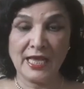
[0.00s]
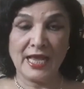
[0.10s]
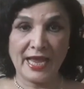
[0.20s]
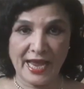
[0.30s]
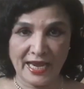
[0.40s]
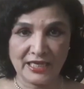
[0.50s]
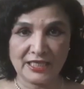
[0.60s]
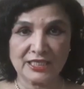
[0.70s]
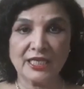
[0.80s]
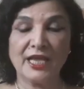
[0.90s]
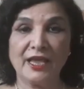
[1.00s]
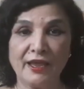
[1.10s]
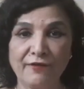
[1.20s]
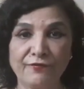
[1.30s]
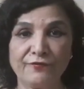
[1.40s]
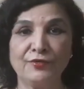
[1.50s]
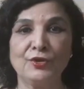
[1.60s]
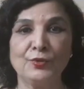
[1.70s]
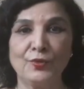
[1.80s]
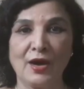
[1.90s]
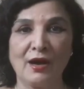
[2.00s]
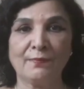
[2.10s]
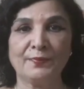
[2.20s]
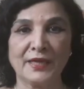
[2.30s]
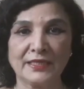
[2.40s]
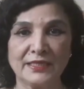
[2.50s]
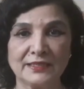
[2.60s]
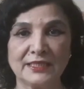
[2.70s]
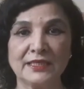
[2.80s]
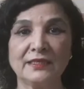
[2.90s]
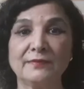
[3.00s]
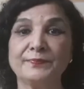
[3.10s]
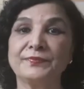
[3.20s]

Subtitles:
And if you are practicing